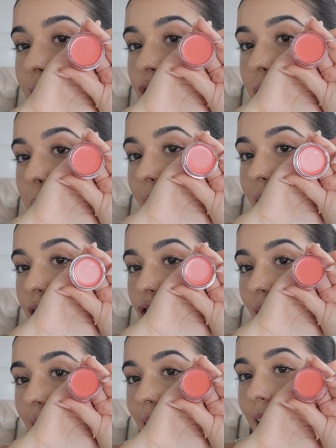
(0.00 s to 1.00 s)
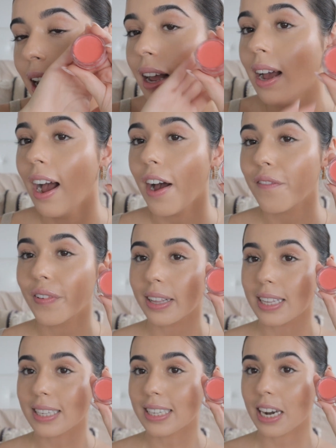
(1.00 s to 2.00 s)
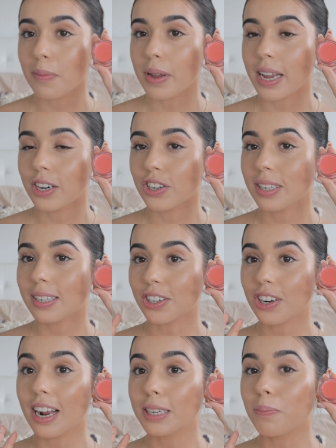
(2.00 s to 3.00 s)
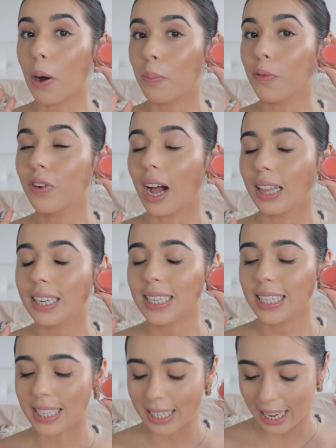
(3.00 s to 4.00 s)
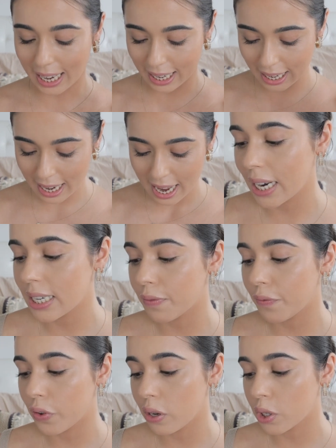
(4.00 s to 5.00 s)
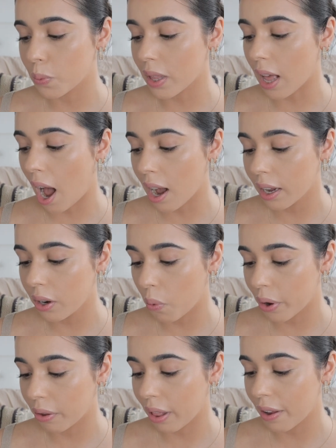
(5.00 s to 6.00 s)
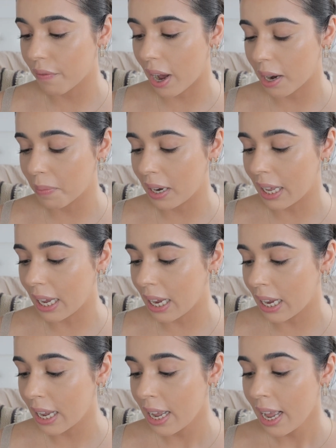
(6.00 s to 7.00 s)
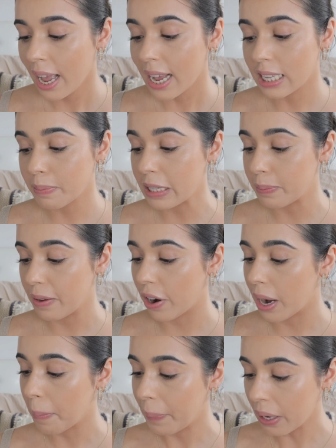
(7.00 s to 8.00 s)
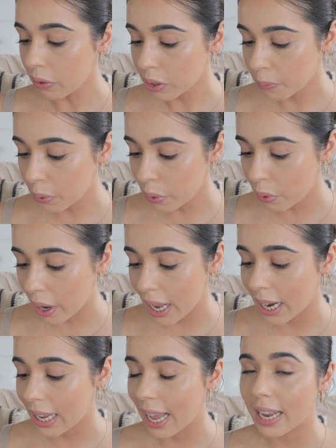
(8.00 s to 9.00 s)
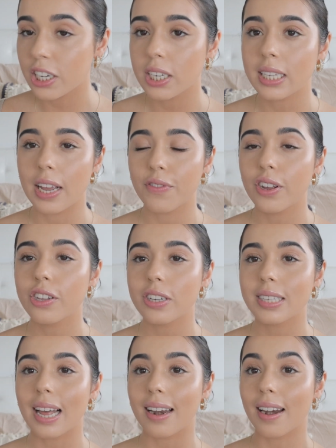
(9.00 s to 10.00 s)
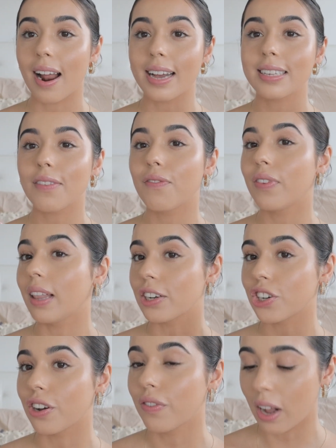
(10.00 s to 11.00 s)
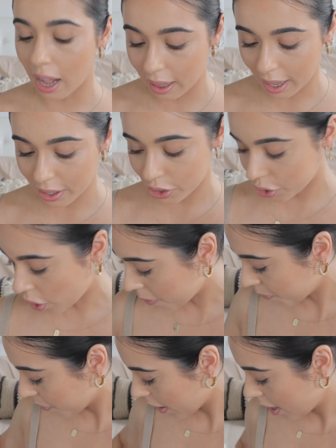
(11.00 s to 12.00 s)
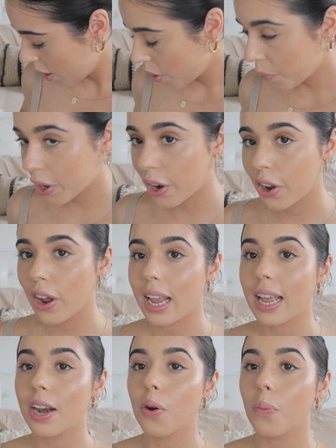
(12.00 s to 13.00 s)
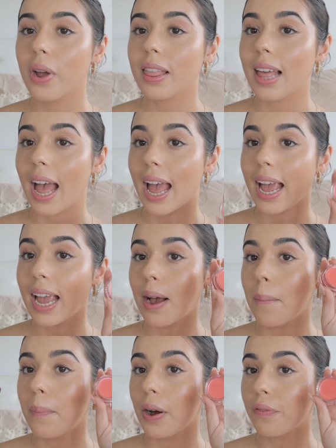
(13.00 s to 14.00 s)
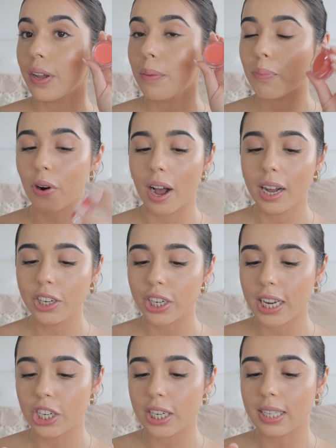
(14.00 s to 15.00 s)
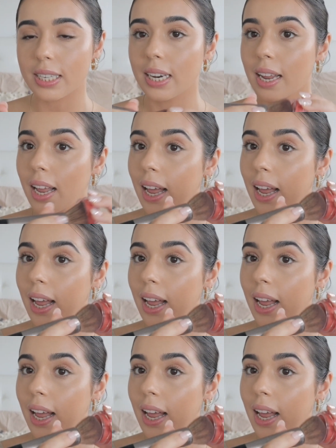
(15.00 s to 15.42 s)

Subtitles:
peachy pink shade. I feel like this is going to be just such a nice pop of color to the skin. It is infused with argan oil and vitamin E. It's meant to be very buildable and again, just give you just that nice flush of color. So we're going to go in with a buffing brush and just